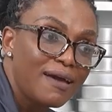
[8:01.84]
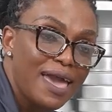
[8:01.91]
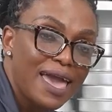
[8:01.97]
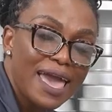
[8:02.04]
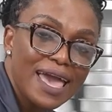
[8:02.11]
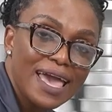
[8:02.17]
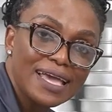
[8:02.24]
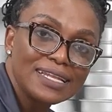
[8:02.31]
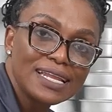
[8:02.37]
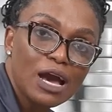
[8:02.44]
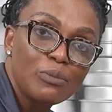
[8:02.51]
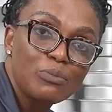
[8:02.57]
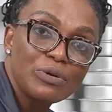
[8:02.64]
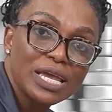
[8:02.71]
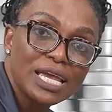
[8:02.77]
and
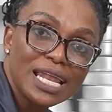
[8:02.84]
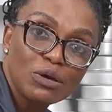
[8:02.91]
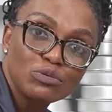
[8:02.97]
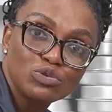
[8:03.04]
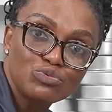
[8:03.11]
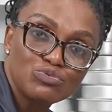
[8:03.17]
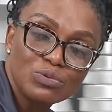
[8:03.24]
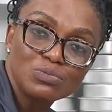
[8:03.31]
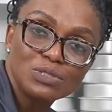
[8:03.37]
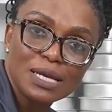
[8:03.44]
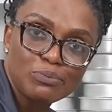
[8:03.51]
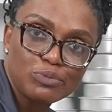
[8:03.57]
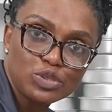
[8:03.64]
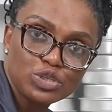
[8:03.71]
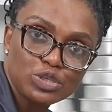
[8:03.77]
I'll bring it out to room
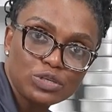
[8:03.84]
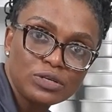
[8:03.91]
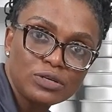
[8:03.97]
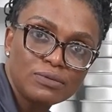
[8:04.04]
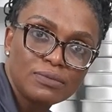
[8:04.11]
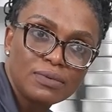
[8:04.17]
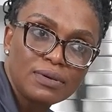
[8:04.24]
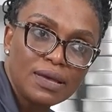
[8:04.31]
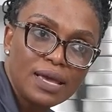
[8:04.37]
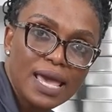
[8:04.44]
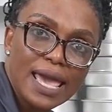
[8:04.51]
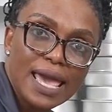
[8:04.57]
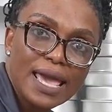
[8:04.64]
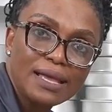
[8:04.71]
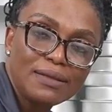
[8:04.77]
temperature
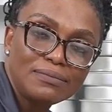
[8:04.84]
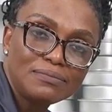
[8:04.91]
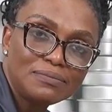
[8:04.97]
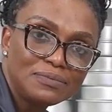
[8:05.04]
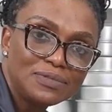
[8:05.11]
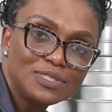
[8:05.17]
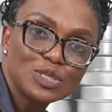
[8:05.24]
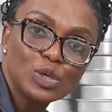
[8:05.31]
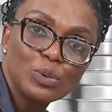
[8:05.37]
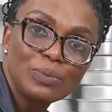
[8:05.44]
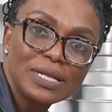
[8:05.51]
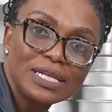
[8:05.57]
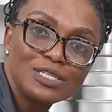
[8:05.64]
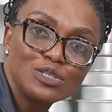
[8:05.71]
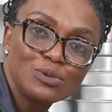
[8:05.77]
and scoop
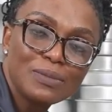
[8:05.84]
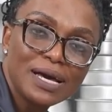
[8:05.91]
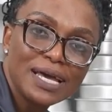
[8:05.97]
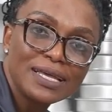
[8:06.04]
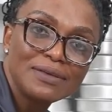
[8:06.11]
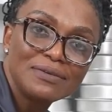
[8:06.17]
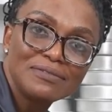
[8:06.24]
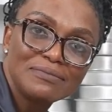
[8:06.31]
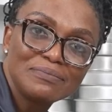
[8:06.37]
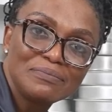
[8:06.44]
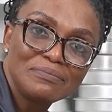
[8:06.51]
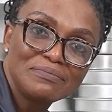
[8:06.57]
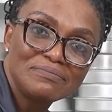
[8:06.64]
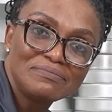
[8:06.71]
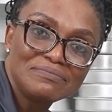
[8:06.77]
it into my
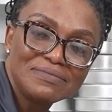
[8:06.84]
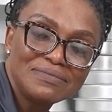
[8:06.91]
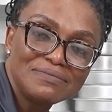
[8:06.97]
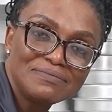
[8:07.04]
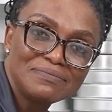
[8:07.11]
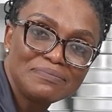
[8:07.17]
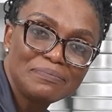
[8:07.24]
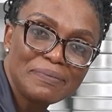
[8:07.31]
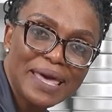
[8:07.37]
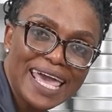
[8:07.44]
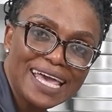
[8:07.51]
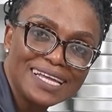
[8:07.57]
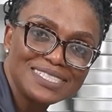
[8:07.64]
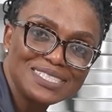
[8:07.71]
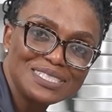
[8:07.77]

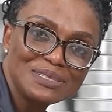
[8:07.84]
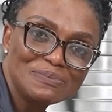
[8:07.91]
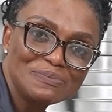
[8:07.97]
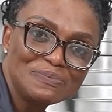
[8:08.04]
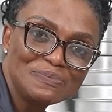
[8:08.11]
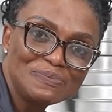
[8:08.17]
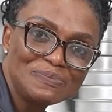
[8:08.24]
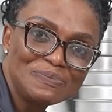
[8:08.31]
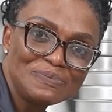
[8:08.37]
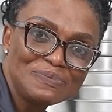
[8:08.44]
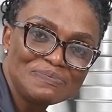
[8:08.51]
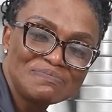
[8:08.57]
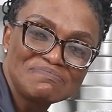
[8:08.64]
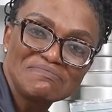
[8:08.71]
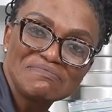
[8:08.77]
pans.
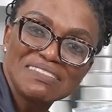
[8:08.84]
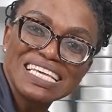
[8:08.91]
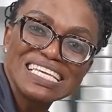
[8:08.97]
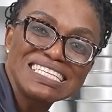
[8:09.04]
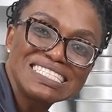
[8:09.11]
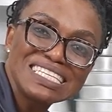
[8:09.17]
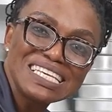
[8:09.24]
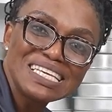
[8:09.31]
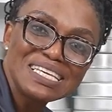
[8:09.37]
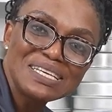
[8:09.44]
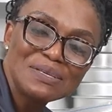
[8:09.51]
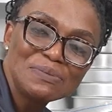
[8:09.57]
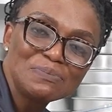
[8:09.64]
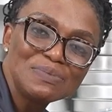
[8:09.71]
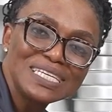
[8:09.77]
Easy
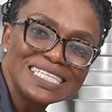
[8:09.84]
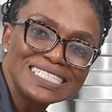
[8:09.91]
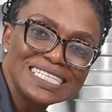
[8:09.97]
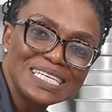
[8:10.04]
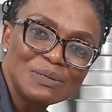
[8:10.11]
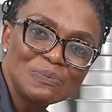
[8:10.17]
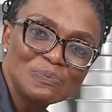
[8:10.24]
peasy.